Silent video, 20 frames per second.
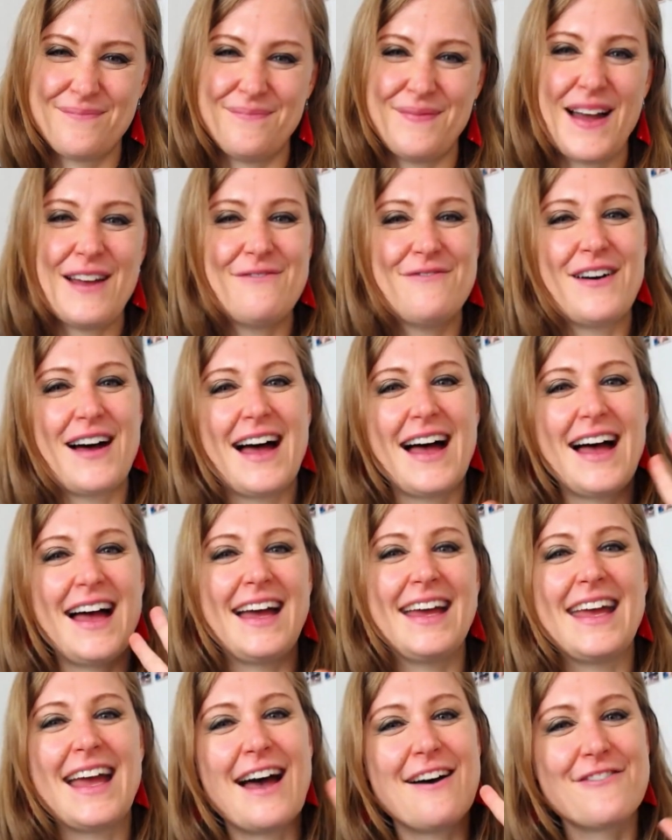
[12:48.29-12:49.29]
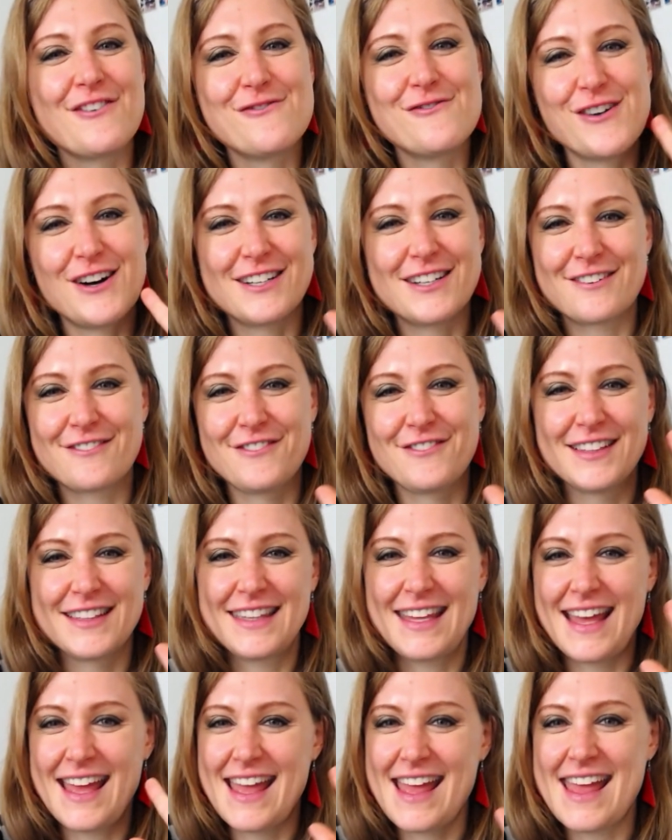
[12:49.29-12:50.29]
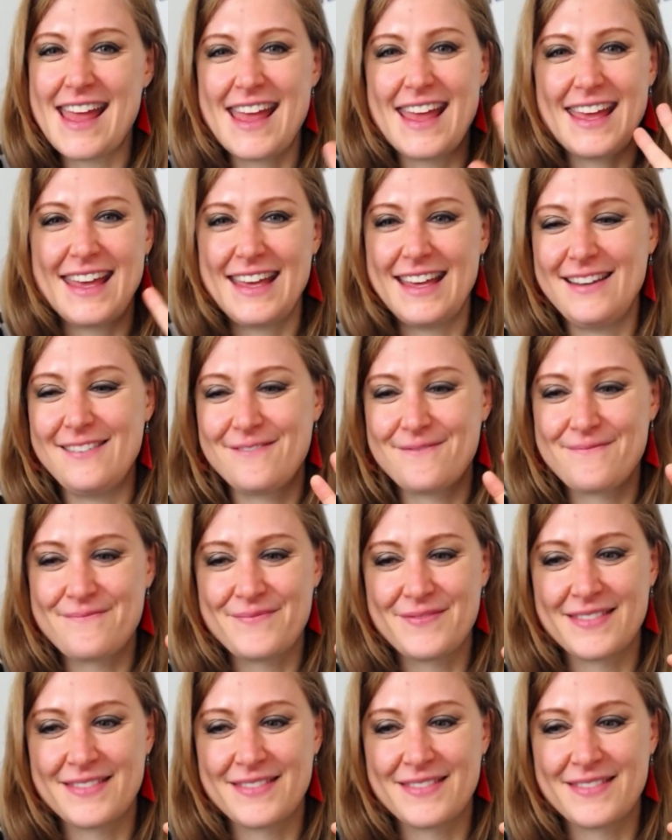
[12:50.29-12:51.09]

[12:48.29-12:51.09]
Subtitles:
Bye bye. Have a wonderful day.